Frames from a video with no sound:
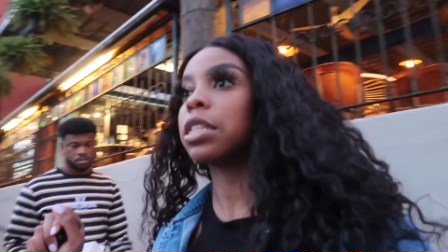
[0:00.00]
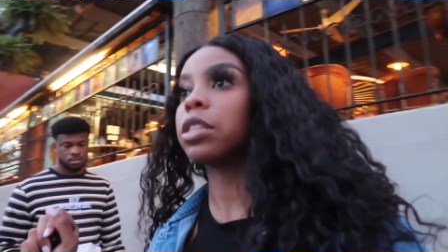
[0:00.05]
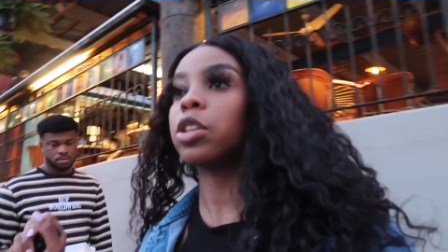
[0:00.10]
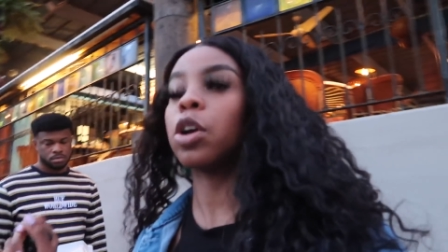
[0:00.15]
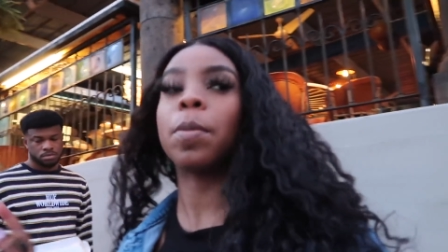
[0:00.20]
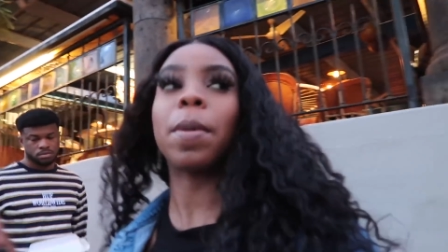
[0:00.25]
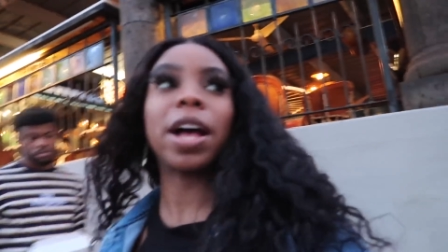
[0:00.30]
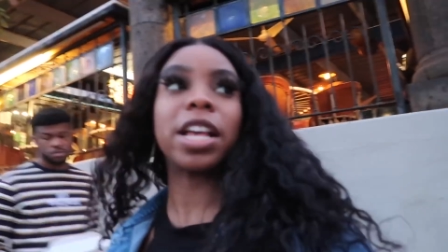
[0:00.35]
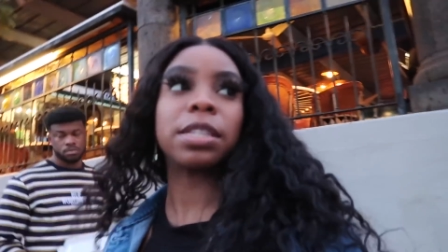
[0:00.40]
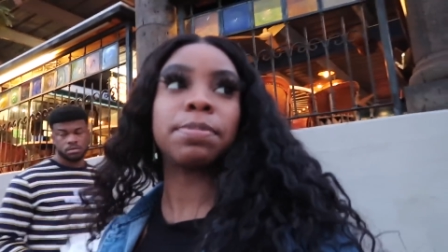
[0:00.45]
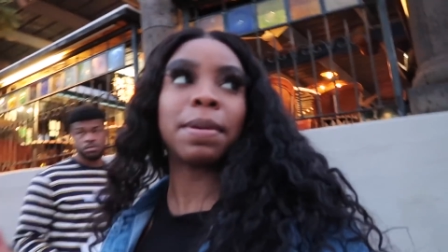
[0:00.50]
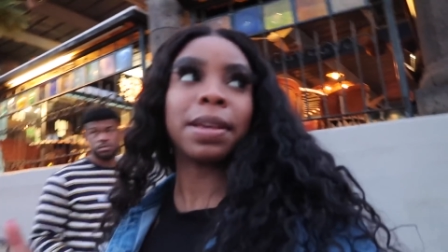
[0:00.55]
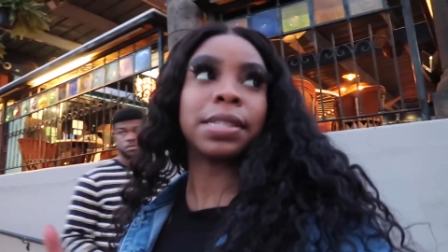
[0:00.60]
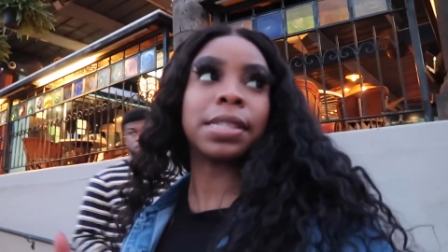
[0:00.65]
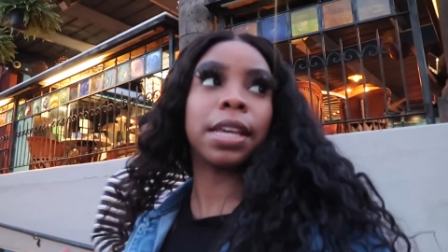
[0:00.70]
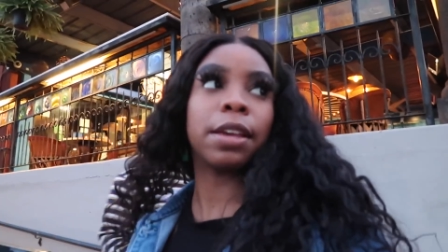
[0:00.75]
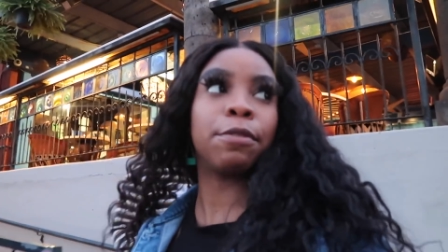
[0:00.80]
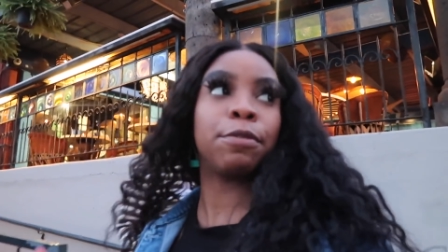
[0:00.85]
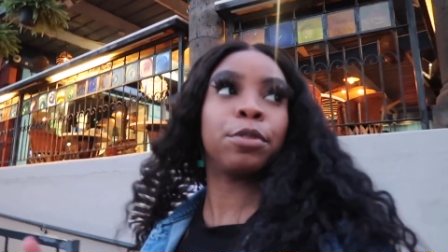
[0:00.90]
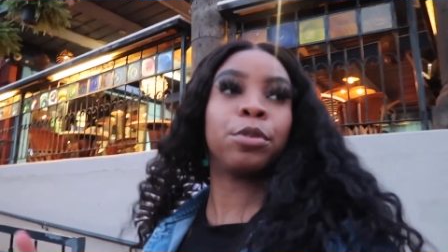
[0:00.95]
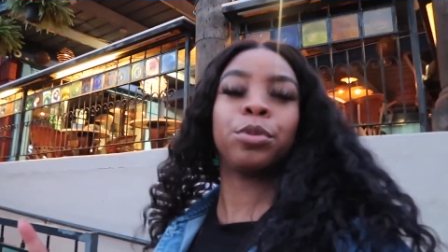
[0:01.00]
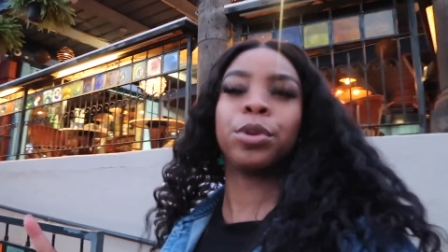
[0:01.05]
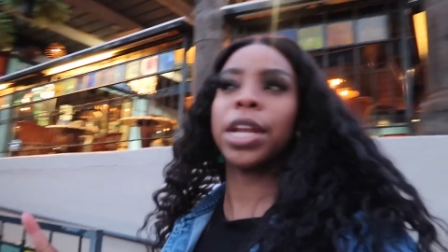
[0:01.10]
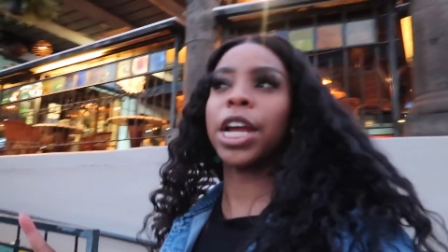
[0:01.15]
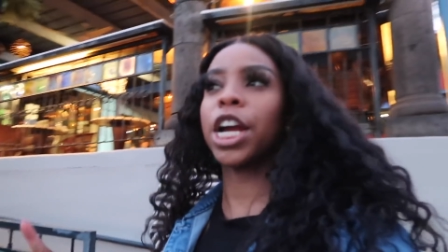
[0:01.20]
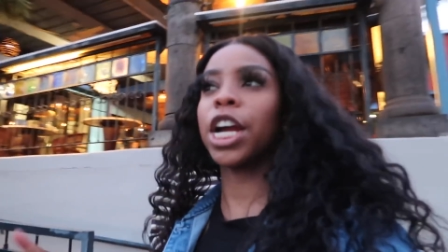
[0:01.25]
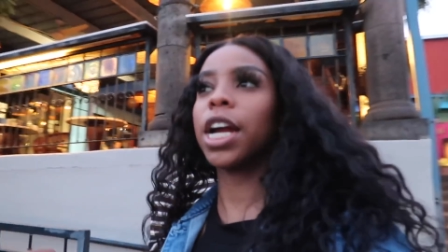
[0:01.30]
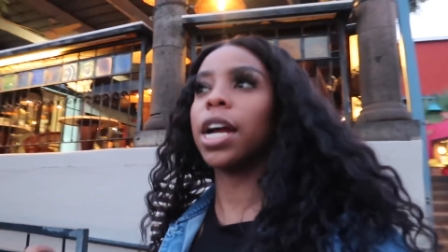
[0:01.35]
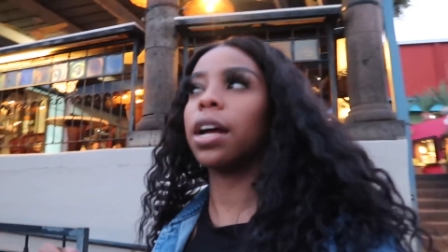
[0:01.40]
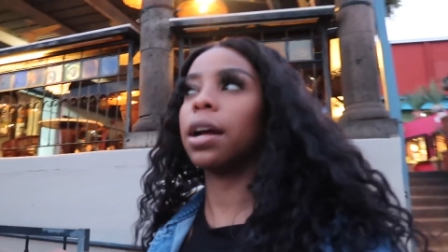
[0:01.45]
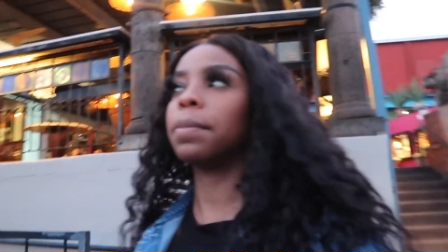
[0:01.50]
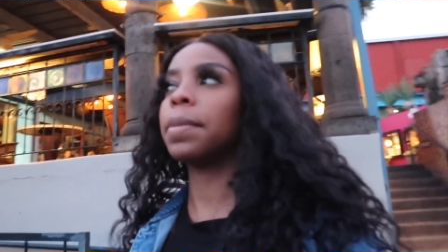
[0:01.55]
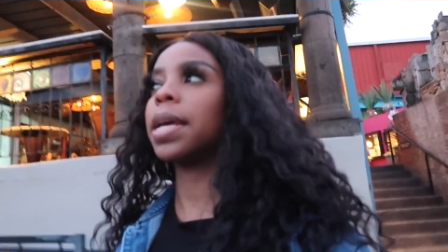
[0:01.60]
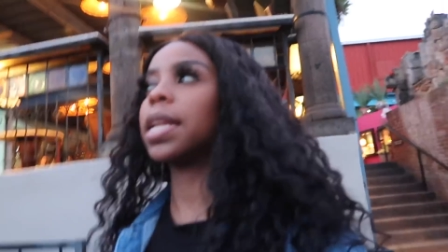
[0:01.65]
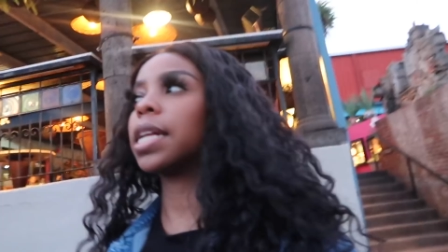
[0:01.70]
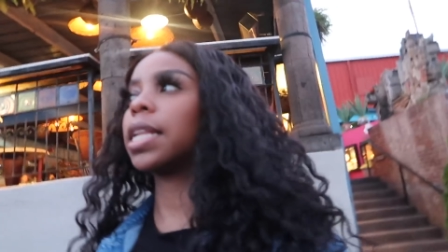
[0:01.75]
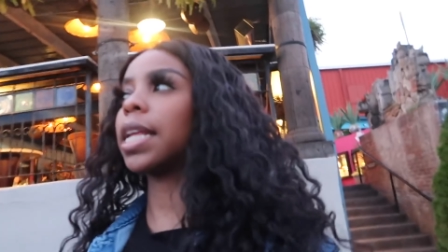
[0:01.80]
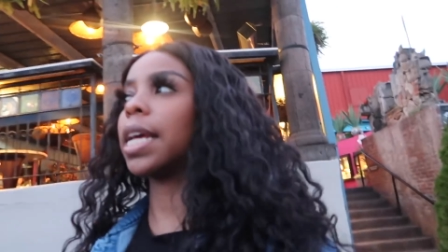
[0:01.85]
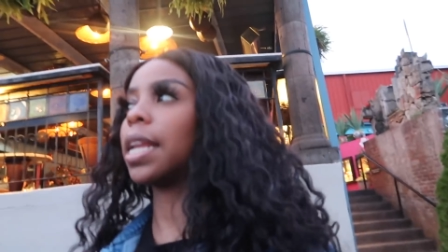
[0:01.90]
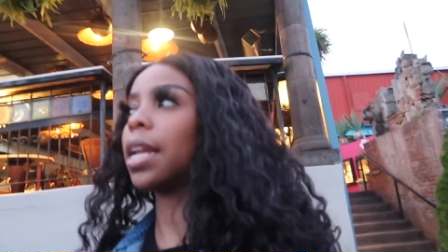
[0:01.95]
No Mas Mexican food. They're um,
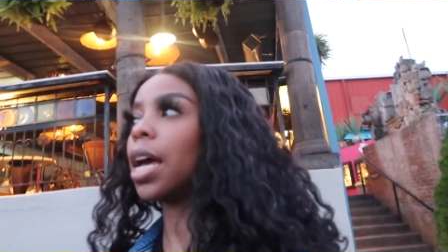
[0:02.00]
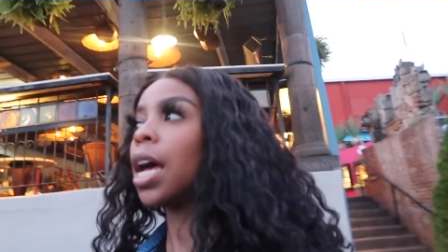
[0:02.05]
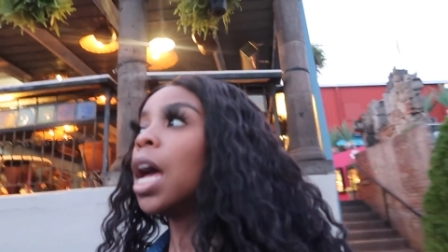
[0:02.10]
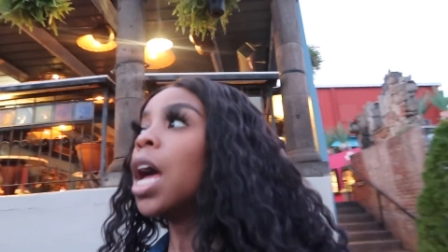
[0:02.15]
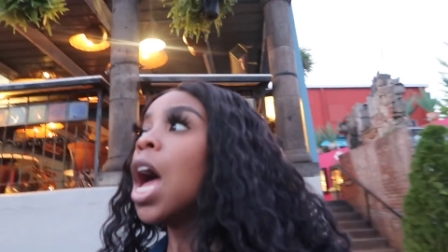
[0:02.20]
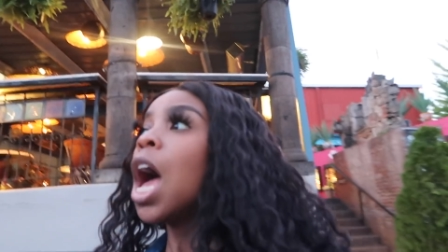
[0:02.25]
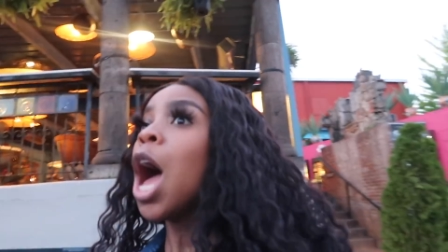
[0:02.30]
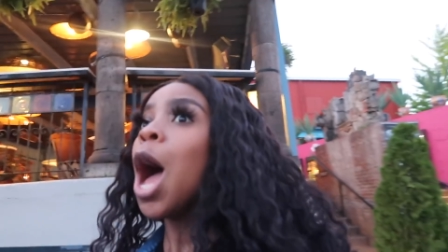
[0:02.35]
in Atlanta.